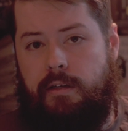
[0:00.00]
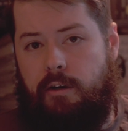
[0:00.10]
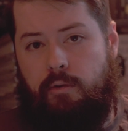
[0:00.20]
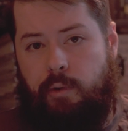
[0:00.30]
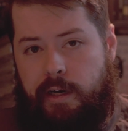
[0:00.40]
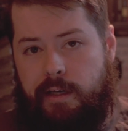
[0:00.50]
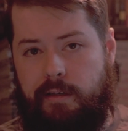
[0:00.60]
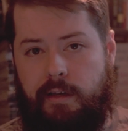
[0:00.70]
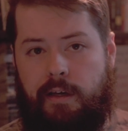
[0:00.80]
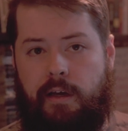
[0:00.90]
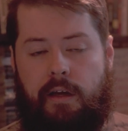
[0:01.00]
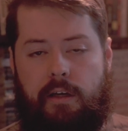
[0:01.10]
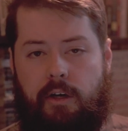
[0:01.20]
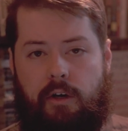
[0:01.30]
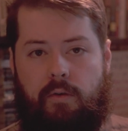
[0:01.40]
read it,
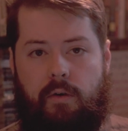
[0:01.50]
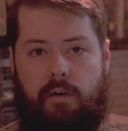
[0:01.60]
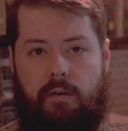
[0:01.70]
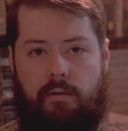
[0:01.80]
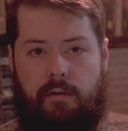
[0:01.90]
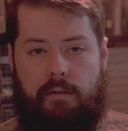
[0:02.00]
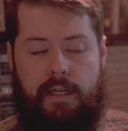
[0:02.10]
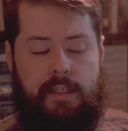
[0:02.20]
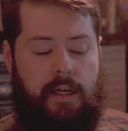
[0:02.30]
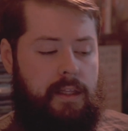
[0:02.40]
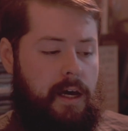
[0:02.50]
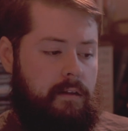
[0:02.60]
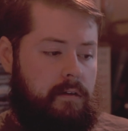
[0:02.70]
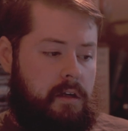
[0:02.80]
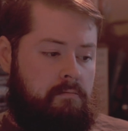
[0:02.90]
or things like
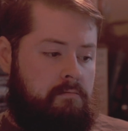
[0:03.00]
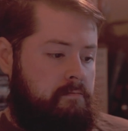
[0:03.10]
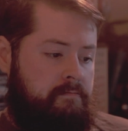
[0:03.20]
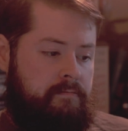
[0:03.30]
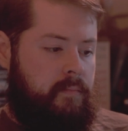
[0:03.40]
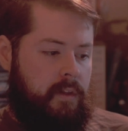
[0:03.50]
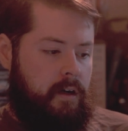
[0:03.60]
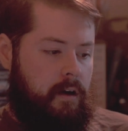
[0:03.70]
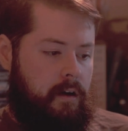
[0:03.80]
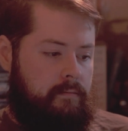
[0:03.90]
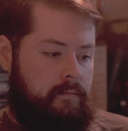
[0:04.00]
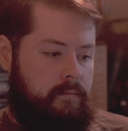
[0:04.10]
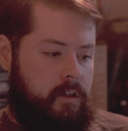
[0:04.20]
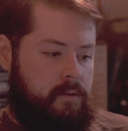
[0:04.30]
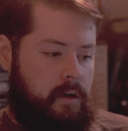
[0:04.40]
that, then
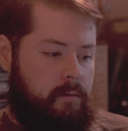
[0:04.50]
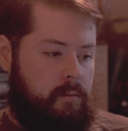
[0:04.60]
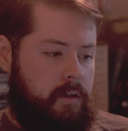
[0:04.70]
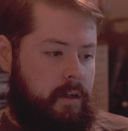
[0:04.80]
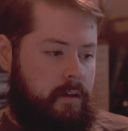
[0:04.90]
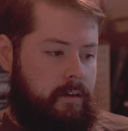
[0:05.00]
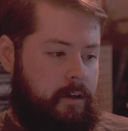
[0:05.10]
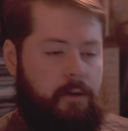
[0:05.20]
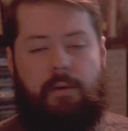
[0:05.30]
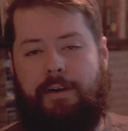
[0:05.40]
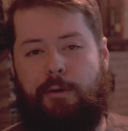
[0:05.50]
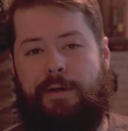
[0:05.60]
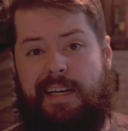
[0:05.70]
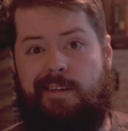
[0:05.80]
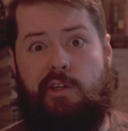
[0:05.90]
there's probably, you probably don't
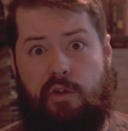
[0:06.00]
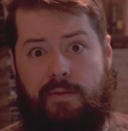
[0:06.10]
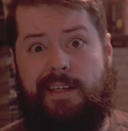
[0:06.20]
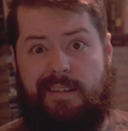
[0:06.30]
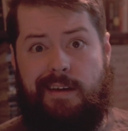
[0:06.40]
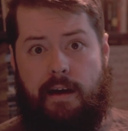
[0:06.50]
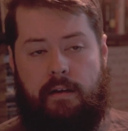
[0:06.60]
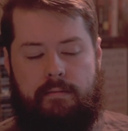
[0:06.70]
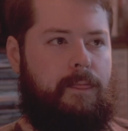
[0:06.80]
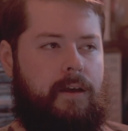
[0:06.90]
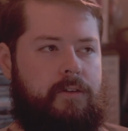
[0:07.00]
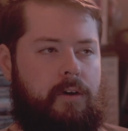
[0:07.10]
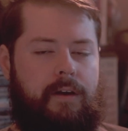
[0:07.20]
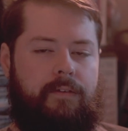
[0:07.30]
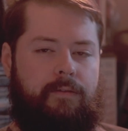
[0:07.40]
need to do this yet.
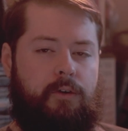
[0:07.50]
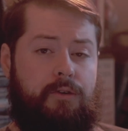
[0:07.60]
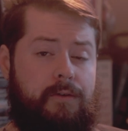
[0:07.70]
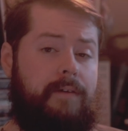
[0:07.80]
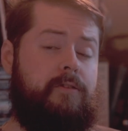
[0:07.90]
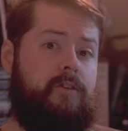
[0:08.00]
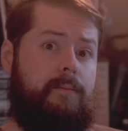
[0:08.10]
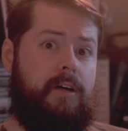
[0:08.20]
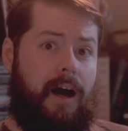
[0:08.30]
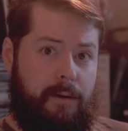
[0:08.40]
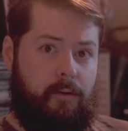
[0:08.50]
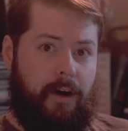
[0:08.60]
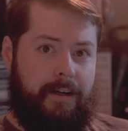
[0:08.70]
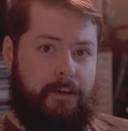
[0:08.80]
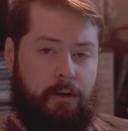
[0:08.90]
So even if you do have the script
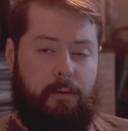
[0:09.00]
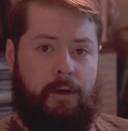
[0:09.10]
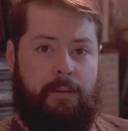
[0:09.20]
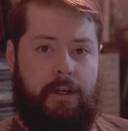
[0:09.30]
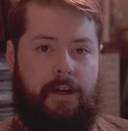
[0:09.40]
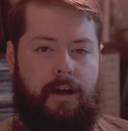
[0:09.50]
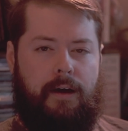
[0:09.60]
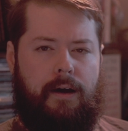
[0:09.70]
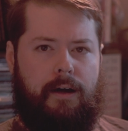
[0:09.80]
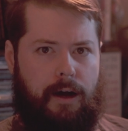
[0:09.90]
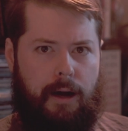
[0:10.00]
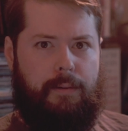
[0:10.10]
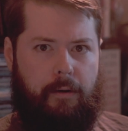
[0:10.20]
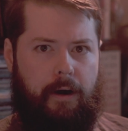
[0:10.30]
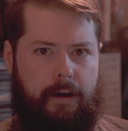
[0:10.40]
copyrighted, you don't want to put
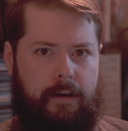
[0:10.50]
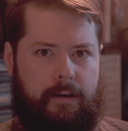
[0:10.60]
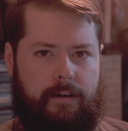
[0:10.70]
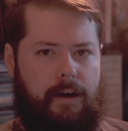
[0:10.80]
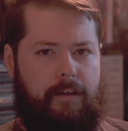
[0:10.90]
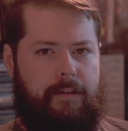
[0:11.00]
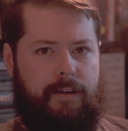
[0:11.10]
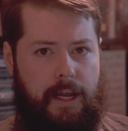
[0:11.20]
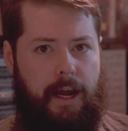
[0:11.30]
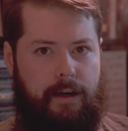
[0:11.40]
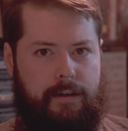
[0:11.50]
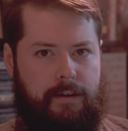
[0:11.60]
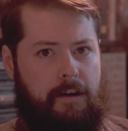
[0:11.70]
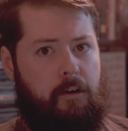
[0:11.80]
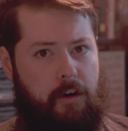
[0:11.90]
copyrighted and then the date
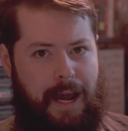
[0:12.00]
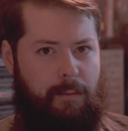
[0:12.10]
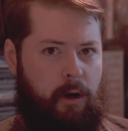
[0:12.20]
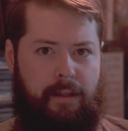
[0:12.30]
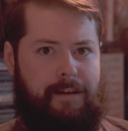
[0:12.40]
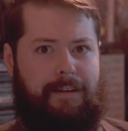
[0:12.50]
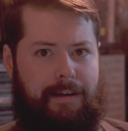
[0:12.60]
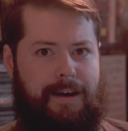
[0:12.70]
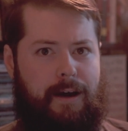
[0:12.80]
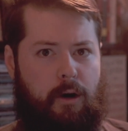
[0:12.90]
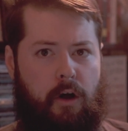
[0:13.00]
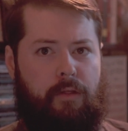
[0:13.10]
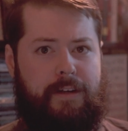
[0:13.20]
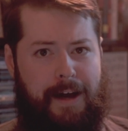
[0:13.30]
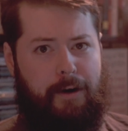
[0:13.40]
and your name or anything like that
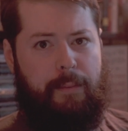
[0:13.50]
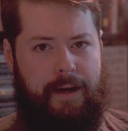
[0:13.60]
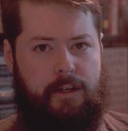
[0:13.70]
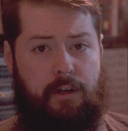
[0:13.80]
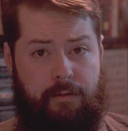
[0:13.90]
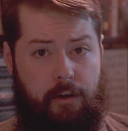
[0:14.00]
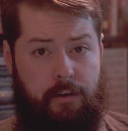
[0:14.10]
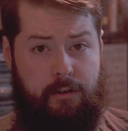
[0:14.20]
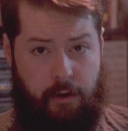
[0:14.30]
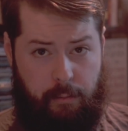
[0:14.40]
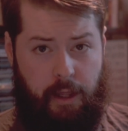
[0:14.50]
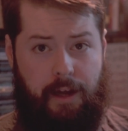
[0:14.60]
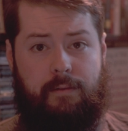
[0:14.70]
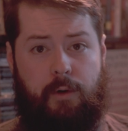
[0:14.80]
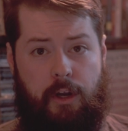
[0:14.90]
on the title page of your
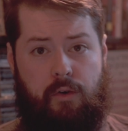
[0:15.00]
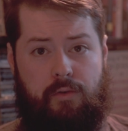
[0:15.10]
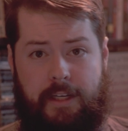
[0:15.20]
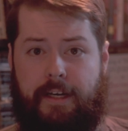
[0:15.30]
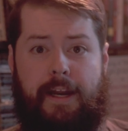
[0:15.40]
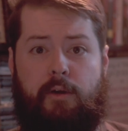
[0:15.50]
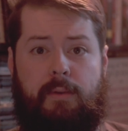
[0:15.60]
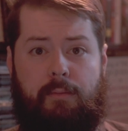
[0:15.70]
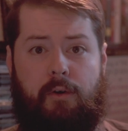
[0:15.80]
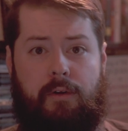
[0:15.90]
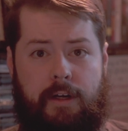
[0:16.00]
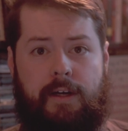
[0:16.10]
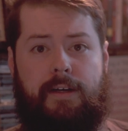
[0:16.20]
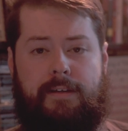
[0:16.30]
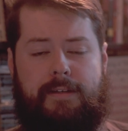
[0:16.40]
screenplay when you send it out to people,
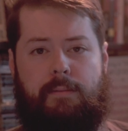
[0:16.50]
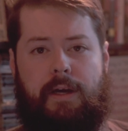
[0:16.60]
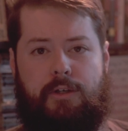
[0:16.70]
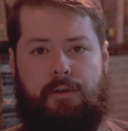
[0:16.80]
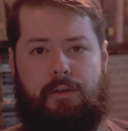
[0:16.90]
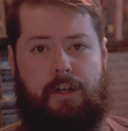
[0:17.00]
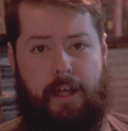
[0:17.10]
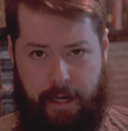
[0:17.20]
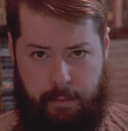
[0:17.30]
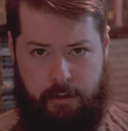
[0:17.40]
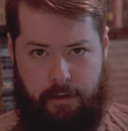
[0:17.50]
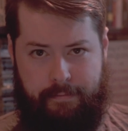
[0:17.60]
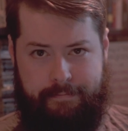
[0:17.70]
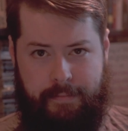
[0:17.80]
because that makes you look like an amateur.